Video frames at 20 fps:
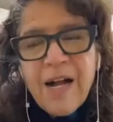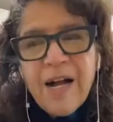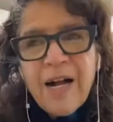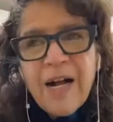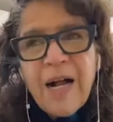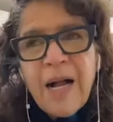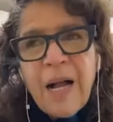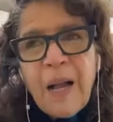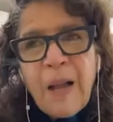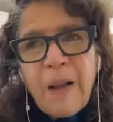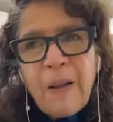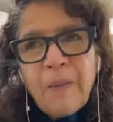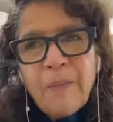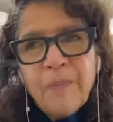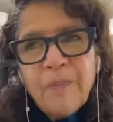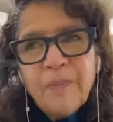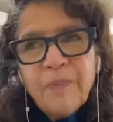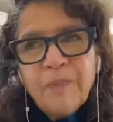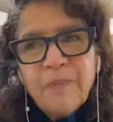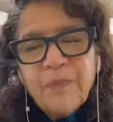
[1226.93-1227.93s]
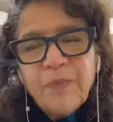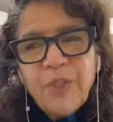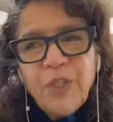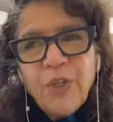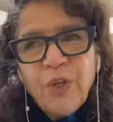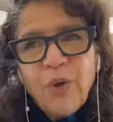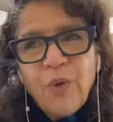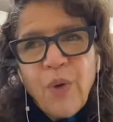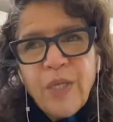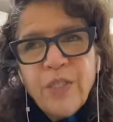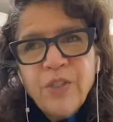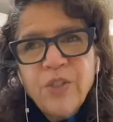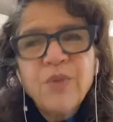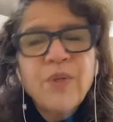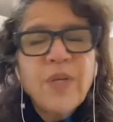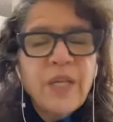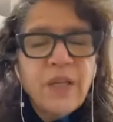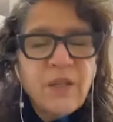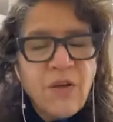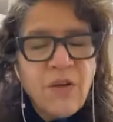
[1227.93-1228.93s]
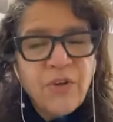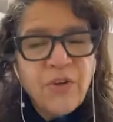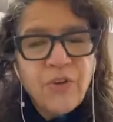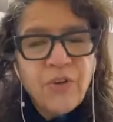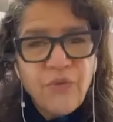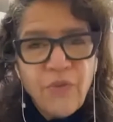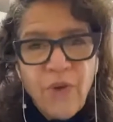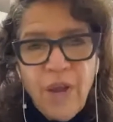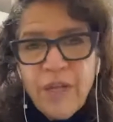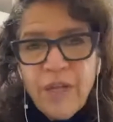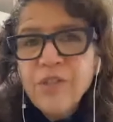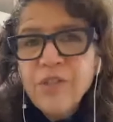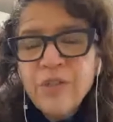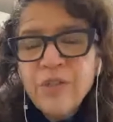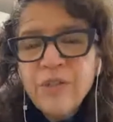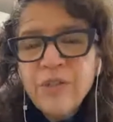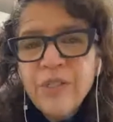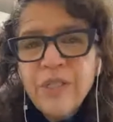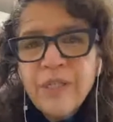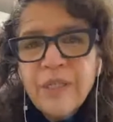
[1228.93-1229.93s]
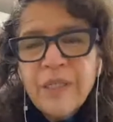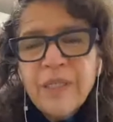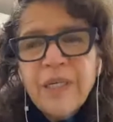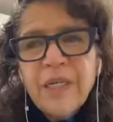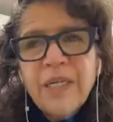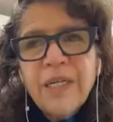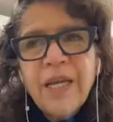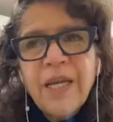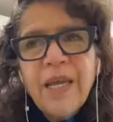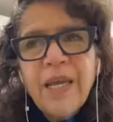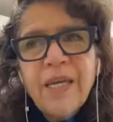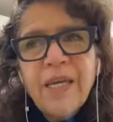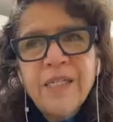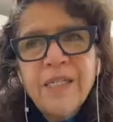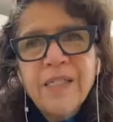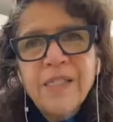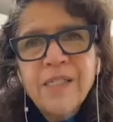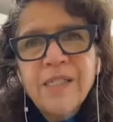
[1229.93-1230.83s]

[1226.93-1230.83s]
I do get a lot of gratitude. And,